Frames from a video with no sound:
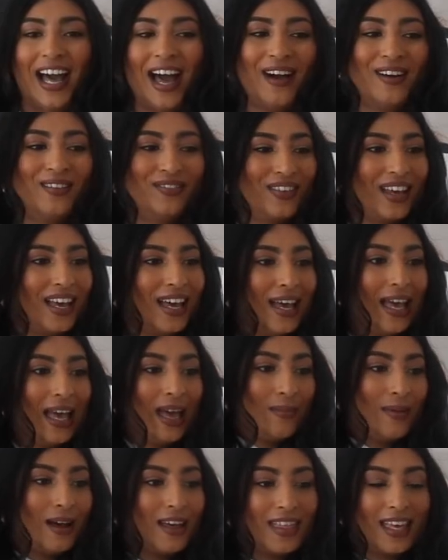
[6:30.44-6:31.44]
outfit,
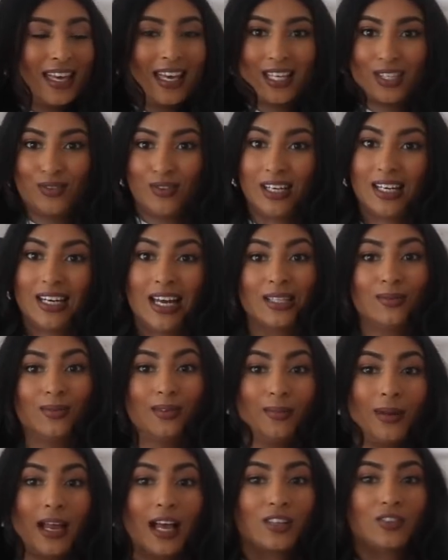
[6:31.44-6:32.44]
but I think it's really nice
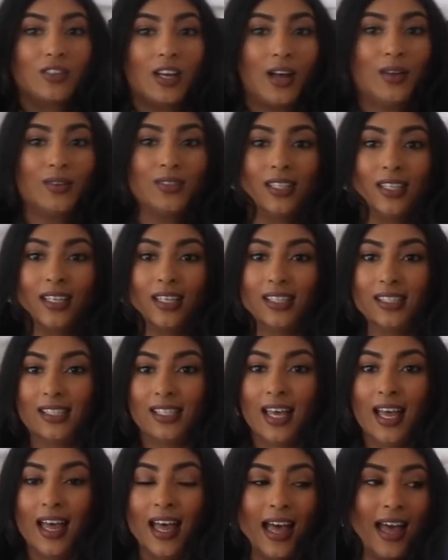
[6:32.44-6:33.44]
with black trousers.
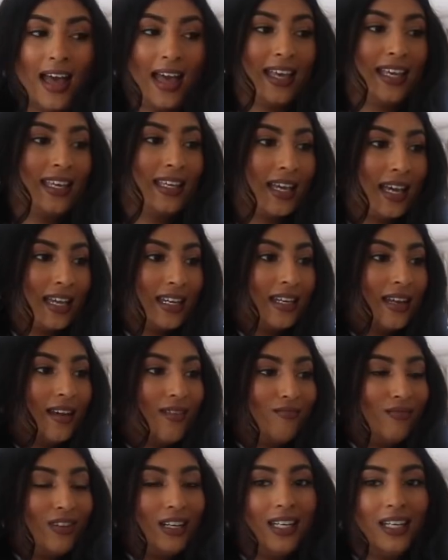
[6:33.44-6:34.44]
Again,
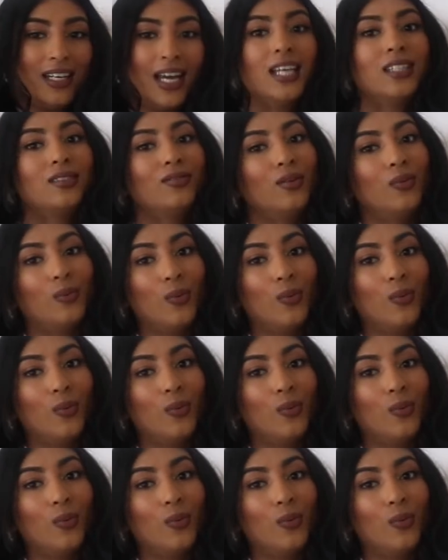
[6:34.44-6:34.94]
really nice for